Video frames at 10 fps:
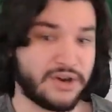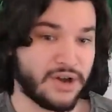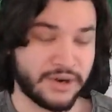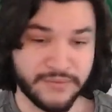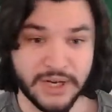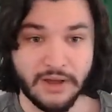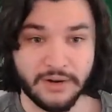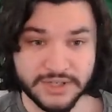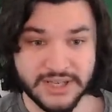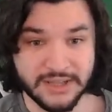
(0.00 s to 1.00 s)
150
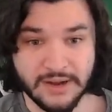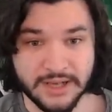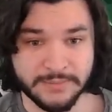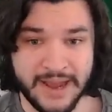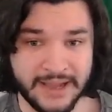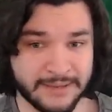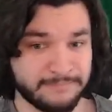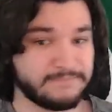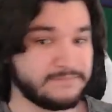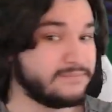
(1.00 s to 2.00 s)
dollars to get the cosmetic.
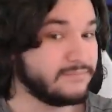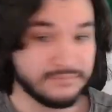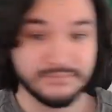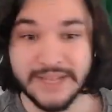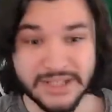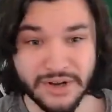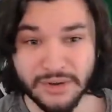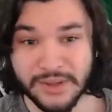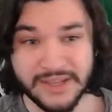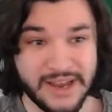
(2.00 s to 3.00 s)
That's all you're
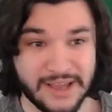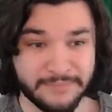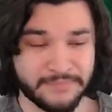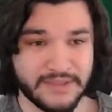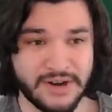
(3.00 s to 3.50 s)
really getting.